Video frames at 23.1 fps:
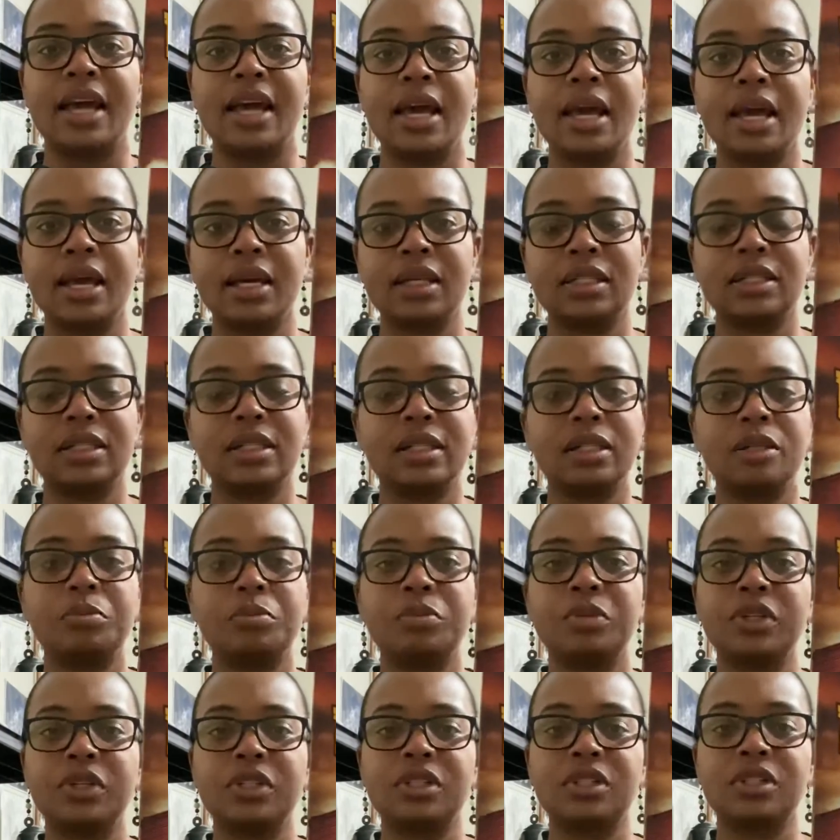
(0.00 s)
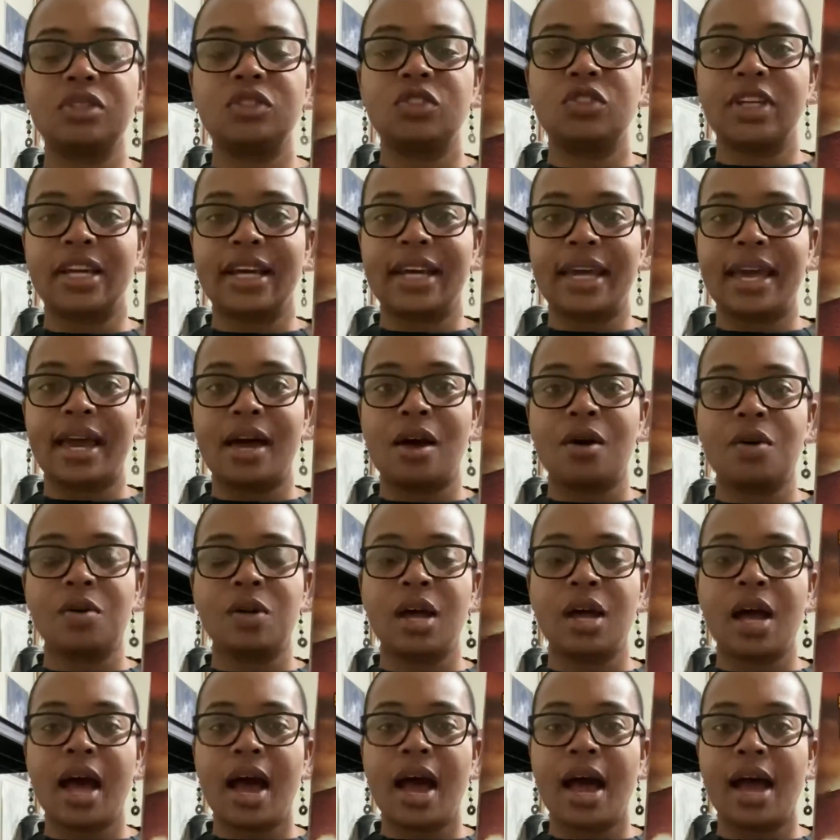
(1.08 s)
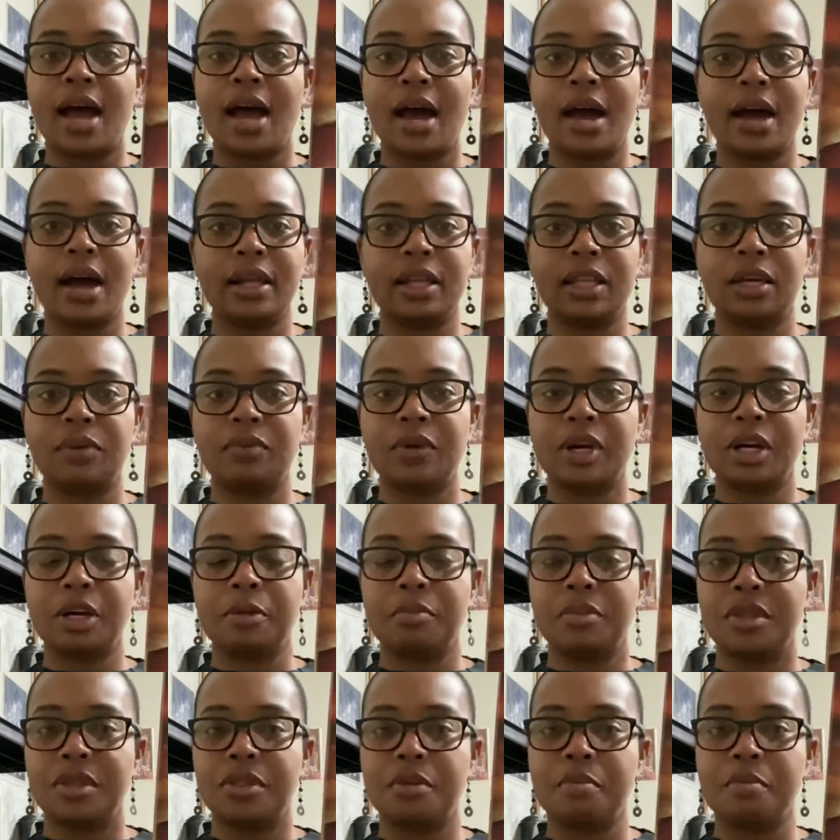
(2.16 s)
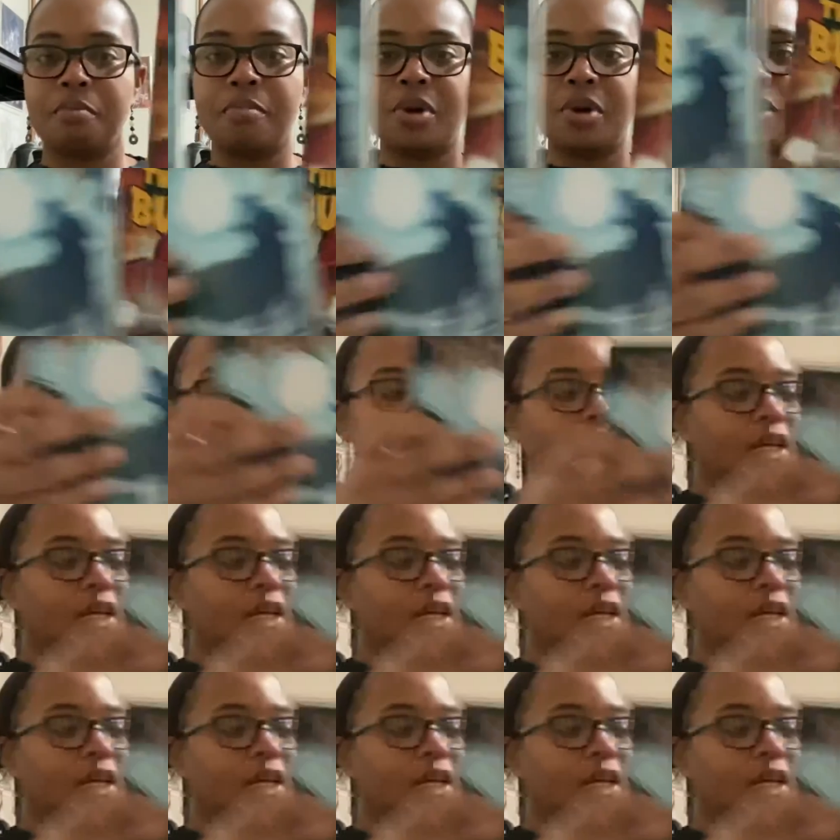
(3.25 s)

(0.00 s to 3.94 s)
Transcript: Excellent books to check out. I highly recommend them both.